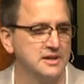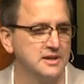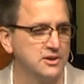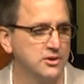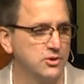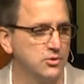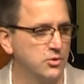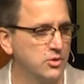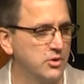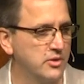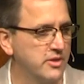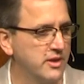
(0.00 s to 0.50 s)

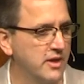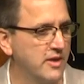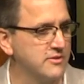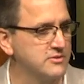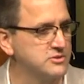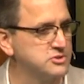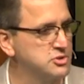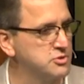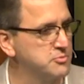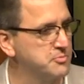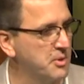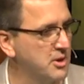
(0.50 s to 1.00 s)
who are the other
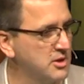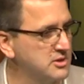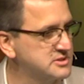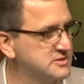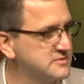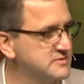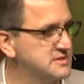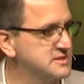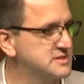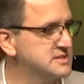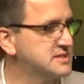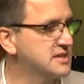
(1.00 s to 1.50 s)
two parts of
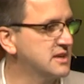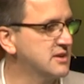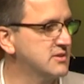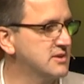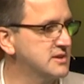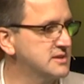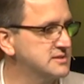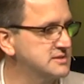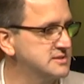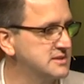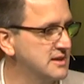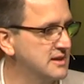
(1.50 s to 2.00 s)
this
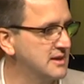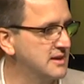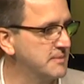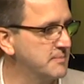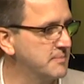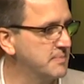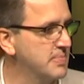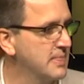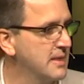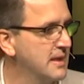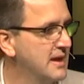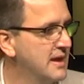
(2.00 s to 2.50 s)
series. And
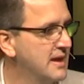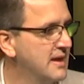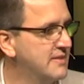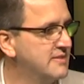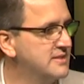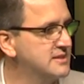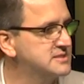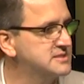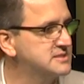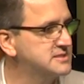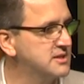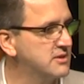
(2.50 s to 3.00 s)

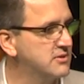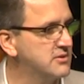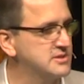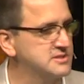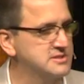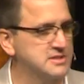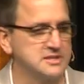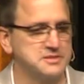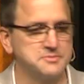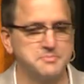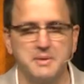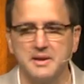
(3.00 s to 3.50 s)
this series
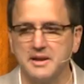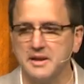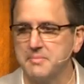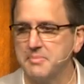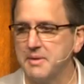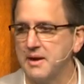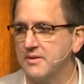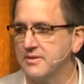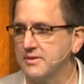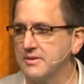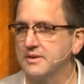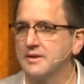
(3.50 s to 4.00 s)
has been
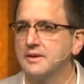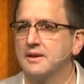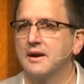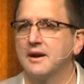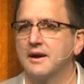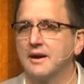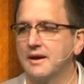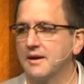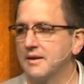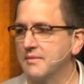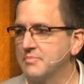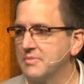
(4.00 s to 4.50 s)
about,
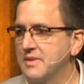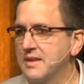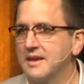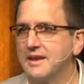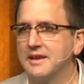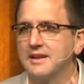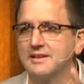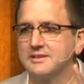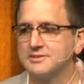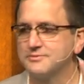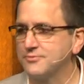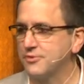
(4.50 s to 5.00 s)
it
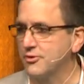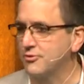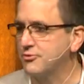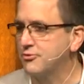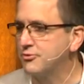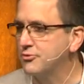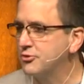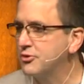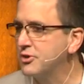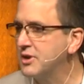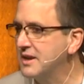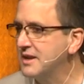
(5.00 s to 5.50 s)
is for
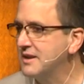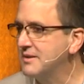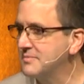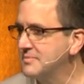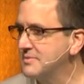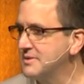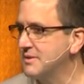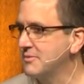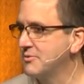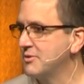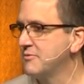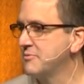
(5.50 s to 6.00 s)
freedom
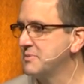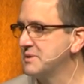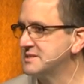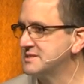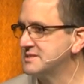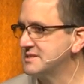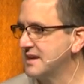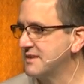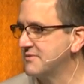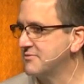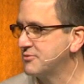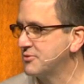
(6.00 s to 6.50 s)
that we've been
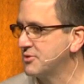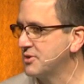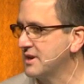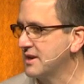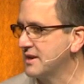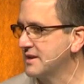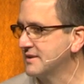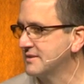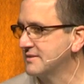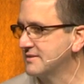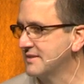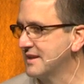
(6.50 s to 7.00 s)
set free.
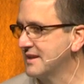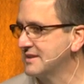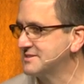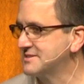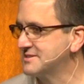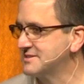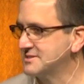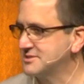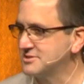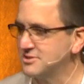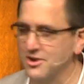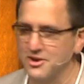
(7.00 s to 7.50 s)
That's
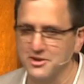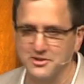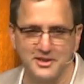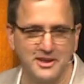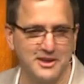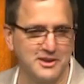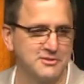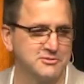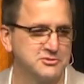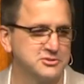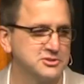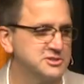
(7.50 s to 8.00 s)
the song that
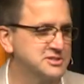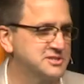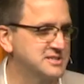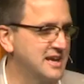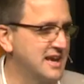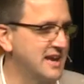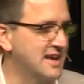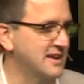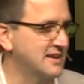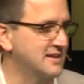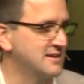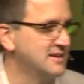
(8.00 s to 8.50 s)
you just
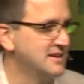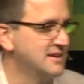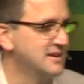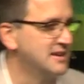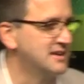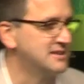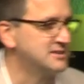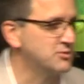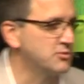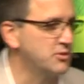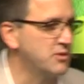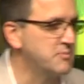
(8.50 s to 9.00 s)
sang.
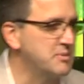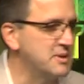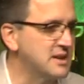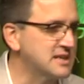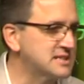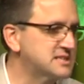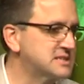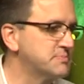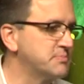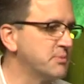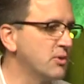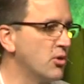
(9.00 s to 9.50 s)
So we've been
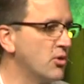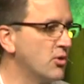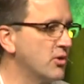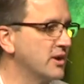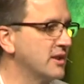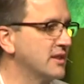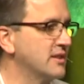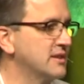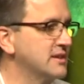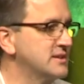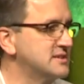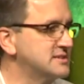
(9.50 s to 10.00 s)

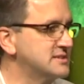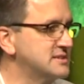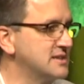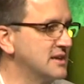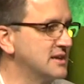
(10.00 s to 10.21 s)
exploring this